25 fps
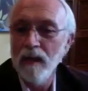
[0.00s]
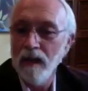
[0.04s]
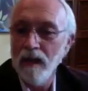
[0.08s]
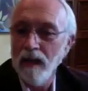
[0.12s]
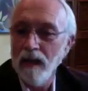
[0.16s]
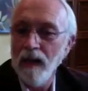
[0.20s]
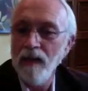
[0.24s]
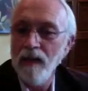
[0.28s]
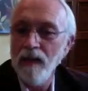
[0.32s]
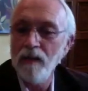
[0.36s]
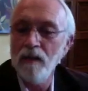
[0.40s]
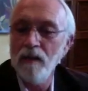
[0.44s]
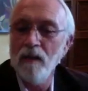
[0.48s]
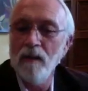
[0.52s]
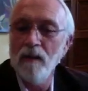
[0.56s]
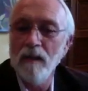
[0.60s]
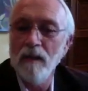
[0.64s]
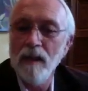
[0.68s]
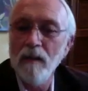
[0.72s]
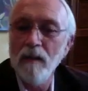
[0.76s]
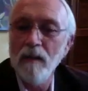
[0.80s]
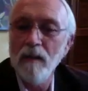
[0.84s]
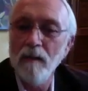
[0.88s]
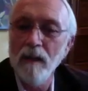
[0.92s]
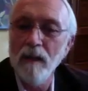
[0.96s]
I started
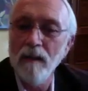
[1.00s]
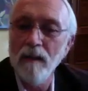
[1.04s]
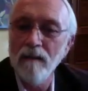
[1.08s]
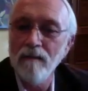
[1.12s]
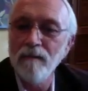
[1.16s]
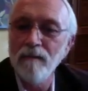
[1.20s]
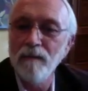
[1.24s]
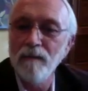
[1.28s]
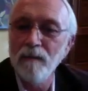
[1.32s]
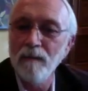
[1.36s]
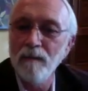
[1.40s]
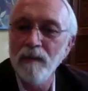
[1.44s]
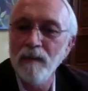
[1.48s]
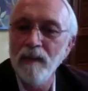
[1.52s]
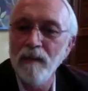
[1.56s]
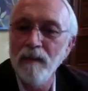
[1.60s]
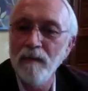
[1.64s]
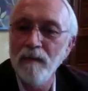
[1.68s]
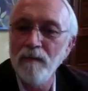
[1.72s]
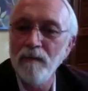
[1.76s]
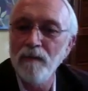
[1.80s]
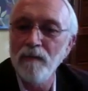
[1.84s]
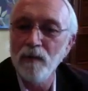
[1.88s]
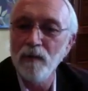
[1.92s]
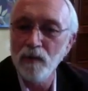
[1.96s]
out my
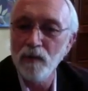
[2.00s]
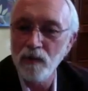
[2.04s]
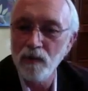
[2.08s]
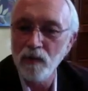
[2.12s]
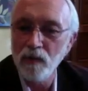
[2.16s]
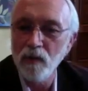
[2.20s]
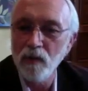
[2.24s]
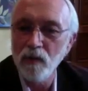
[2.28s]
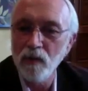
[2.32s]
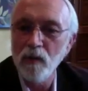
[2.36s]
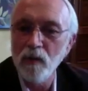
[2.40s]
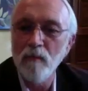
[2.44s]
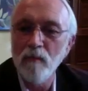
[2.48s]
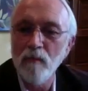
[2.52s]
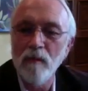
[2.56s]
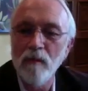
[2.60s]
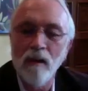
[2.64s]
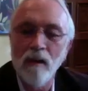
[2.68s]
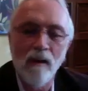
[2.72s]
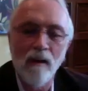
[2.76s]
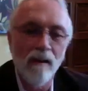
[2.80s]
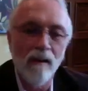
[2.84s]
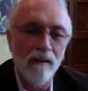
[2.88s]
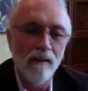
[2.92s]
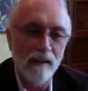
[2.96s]
first term on
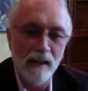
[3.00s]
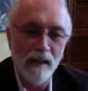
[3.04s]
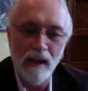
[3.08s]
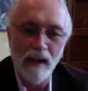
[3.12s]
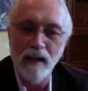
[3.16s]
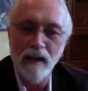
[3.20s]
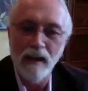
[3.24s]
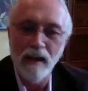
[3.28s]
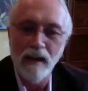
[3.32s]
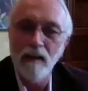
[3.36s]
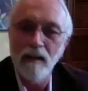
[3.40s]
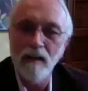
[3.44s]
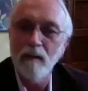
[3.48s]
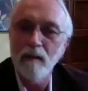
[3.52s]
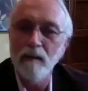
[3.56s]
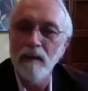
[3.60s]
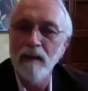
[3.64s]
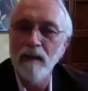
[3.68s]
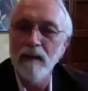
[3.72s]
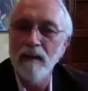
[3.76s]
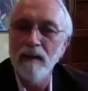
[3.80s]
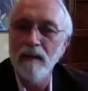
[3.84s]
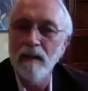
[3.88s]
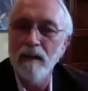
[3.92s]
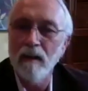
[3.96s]
the Ag Committee, and
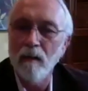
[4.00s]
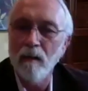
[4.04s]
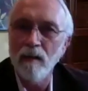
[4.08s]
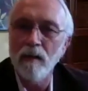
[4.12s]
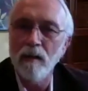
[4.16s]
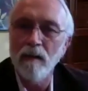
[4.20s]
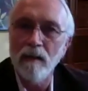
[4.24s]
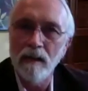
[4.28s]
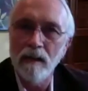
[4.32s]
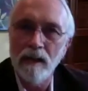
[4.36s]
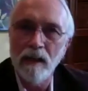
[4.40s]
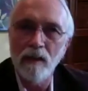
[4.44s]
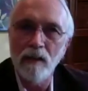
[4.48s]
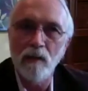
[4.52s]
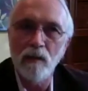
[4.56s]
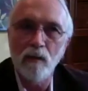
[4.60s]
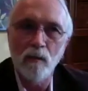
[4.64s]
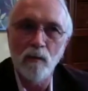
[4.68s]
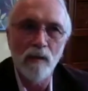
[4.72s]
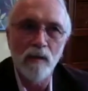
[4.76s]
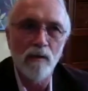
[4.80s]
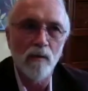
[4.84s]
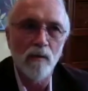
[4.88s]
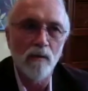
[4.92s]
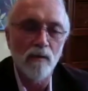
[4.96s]
I was on the Natural
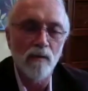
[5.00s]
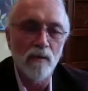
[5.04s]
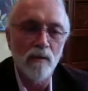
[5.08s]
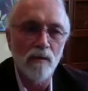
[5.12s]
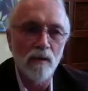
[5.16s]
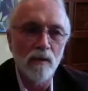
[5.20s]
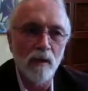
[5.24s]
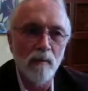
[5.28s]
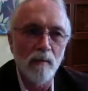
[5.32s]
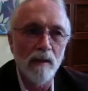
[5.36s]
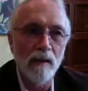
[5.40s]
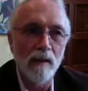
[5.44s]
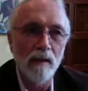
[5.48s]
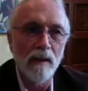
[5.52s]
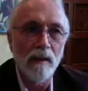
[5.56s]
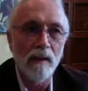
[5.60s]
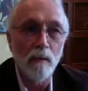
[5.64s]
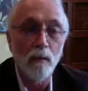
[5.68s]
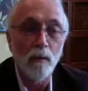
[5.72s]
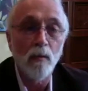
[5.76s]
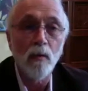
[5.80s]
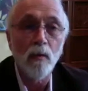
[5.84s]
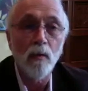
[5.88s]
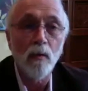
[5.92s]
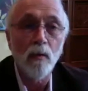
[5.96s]
Resources Committee and
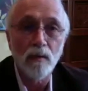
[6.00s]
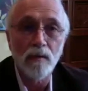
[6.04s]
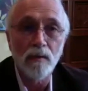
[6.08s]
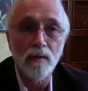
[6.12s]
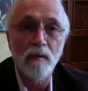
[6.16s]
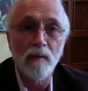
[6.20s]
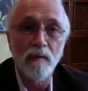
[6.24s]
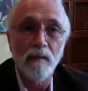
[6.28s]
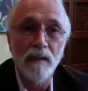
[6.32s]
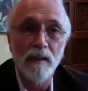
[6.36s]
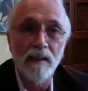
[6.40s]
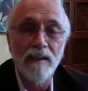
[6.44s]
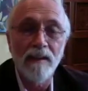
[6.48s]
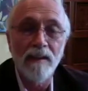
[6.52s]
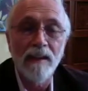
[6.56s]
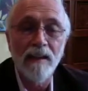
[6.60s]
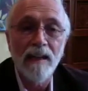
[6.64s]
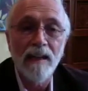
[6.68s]
Rules Committee.